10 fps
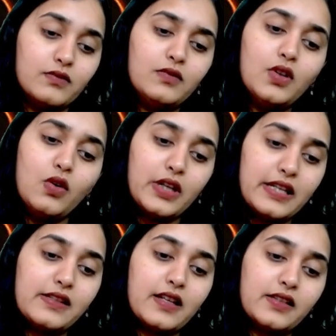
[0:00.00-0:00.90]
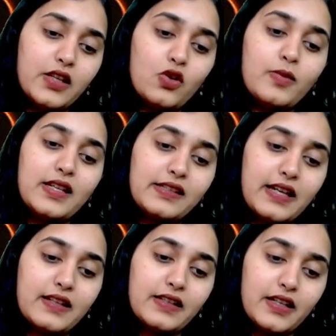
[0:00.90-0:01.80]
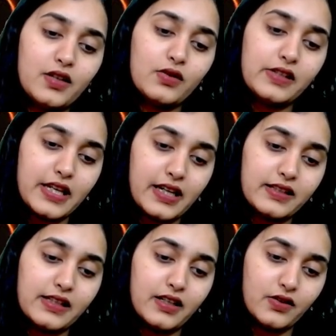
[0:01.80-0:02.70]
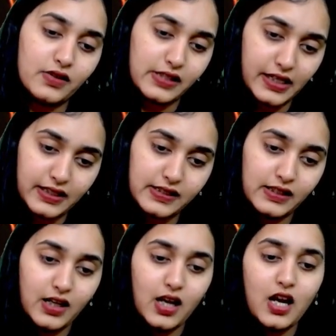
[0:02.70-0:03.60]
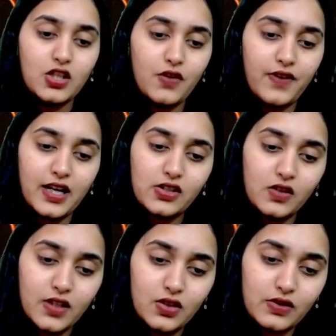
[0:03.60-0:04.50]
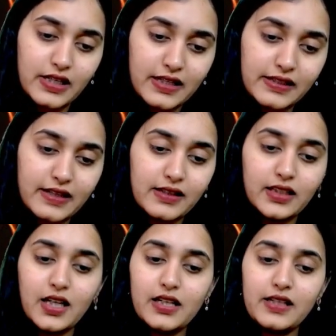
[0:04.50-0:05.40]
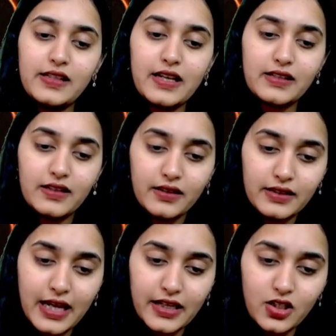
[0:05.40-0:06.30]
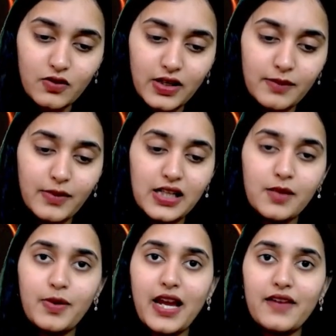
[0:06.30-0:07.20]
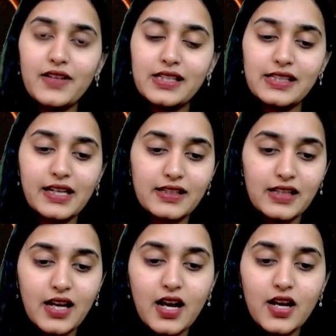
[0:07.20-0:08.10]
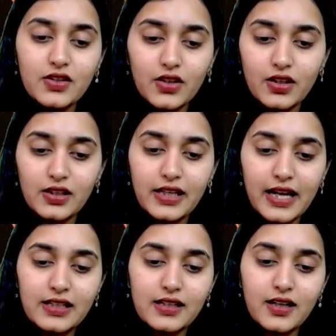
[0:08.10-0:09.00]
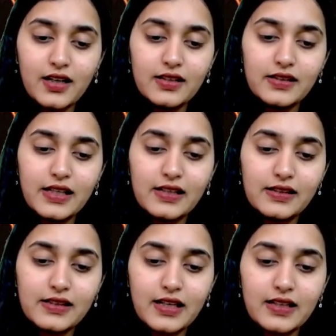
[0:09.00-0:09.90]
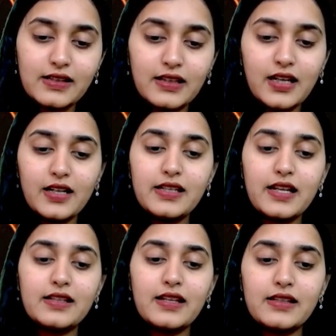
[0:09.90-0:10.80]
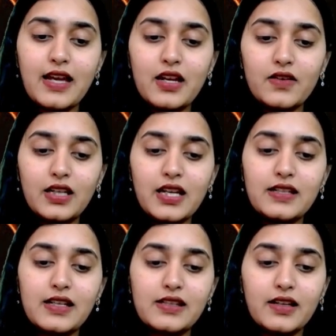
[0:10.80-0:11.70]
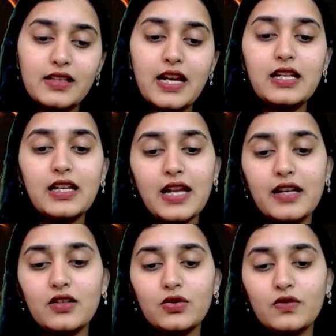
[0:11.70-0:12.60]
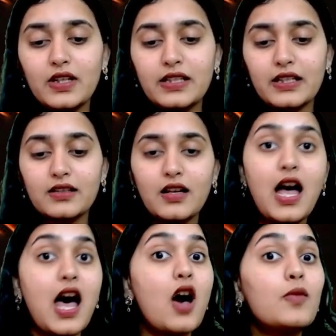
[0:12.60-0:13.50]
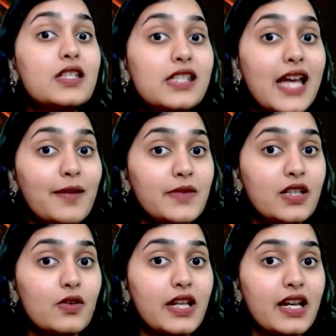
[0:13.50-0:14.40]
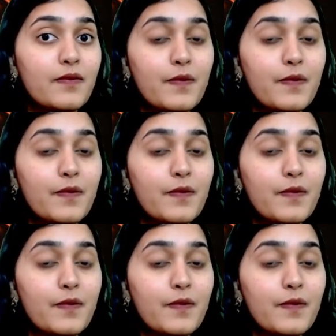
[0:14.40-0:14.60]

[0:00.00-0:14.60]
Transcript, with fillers: okay 6 cube is 6 into 6 into 6 so first you will do 6 6 or 36 then you will multiply with 6 so you'll get uh, 6, 6 36, 6 carry over 3, 6 3, 18, 9 is 6. How much time did you take?